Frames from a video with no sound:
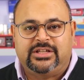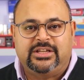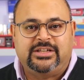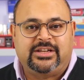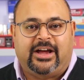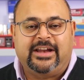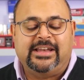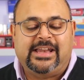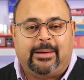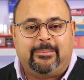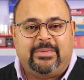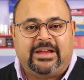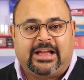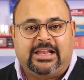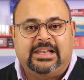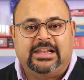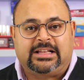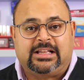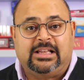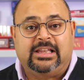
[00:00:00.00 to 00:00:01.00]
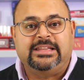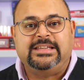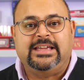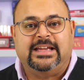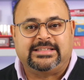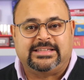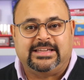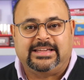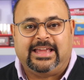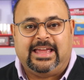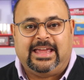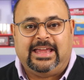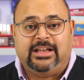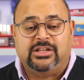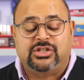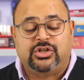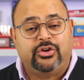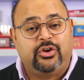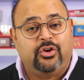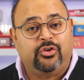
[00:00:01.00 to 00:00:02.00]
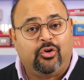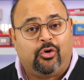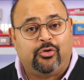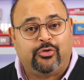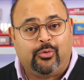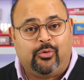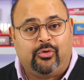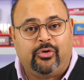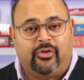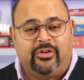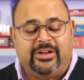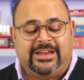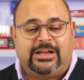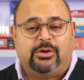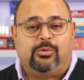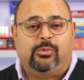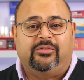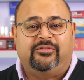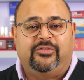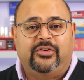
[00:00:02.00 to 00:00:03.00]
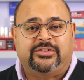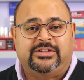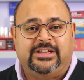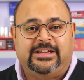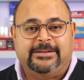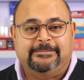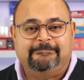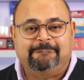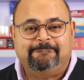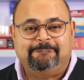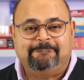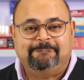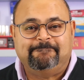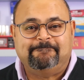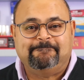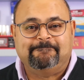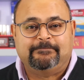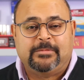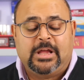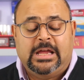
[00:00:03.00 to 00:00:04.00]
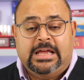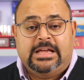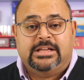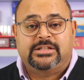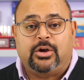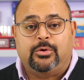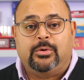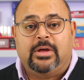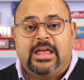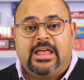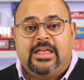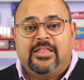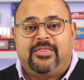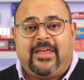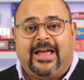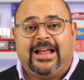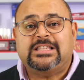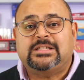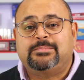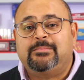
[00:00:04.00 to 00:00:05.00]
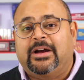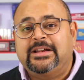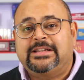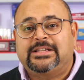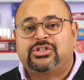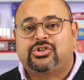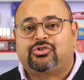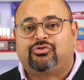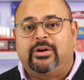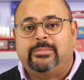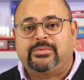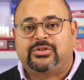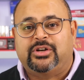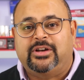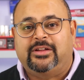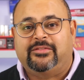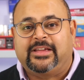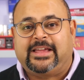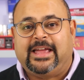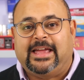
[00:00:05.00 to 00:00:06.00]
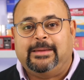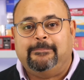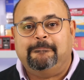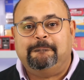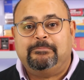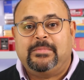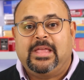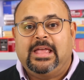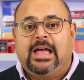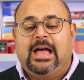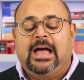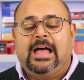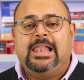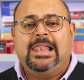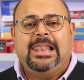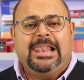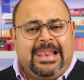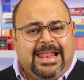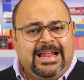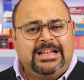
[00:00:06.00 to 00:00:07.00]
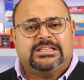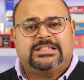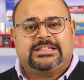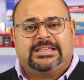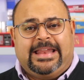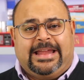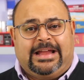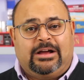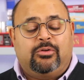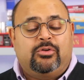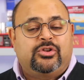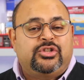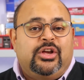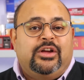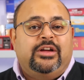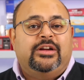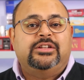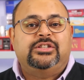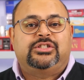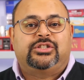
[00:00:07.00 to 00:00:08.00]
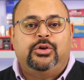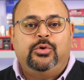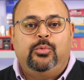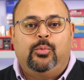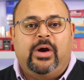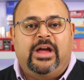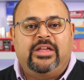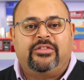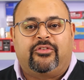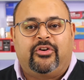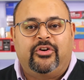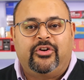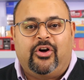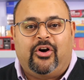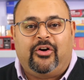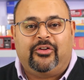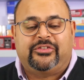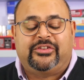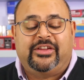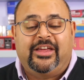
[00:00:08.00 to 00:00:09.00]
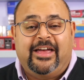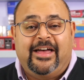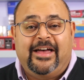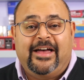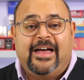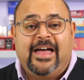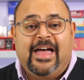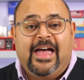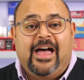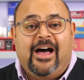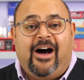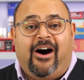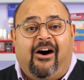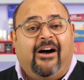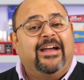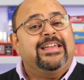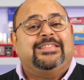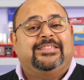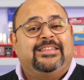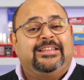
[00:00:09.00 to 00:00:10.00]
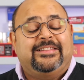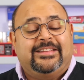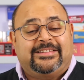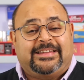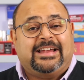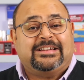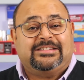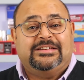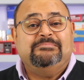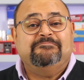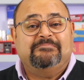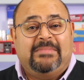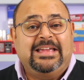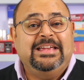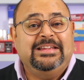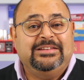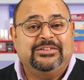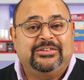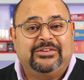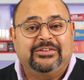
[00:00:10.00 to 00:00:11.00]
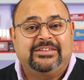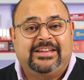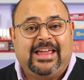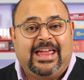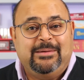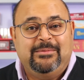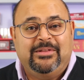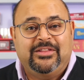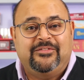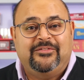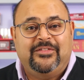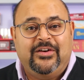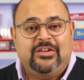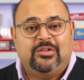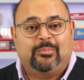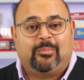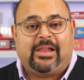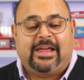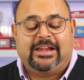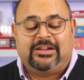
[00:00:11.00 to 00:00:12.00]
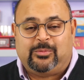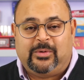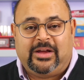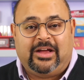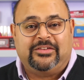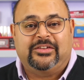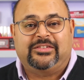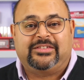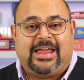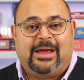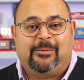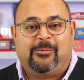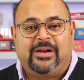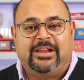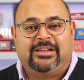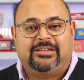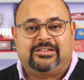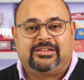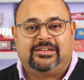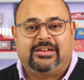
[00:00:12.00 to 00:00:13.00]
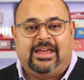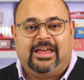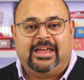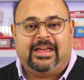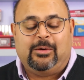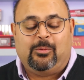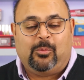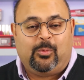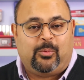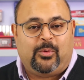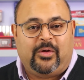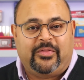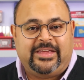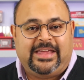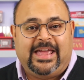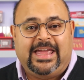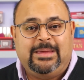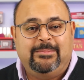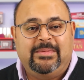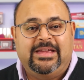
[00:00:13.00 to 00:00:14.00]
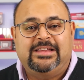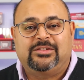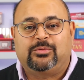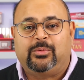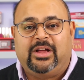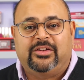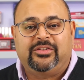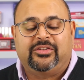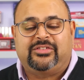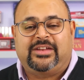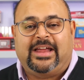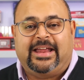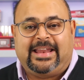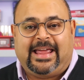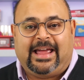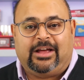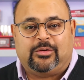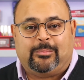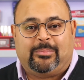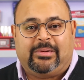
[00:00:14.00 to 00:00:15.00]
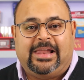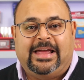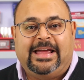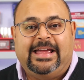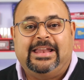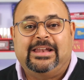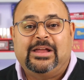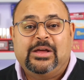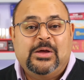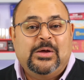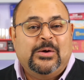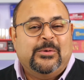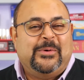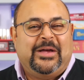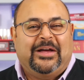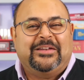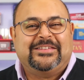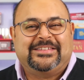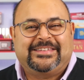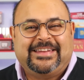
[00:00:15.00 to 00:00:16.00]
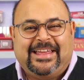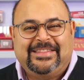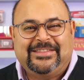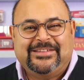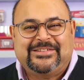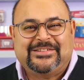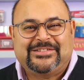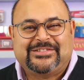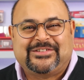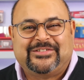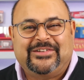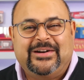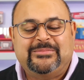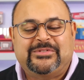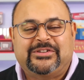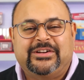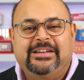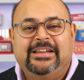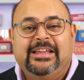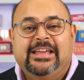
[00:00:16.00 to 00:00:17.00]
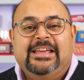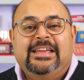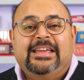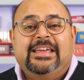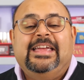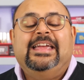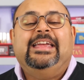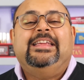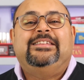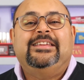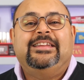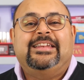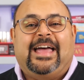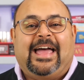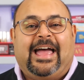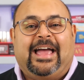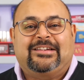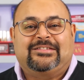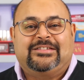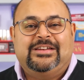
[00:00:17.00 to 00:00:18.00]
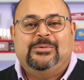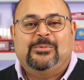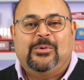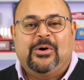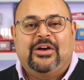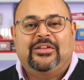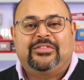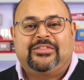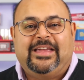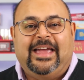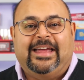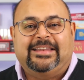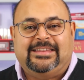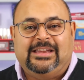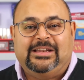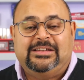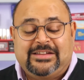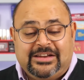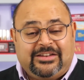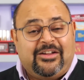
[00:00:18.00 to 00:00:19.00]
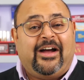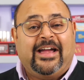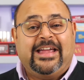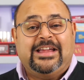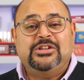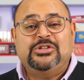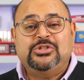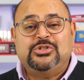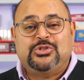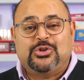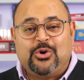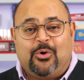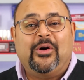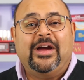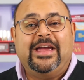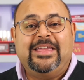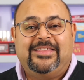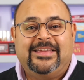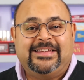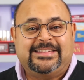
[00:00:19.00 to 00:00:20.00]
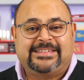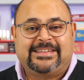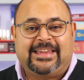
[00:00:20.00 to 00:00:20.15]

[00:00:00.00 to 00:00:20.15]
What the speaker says: the dynamic a little yet again, so you're not all on equal footing. So that's my description of the game. Let's now turn to whether or not I think this actually made a good game in the first place. We understand what the aim is, we understand how to play it, we understand the description. Is it actually worth getting? Did I enjoy this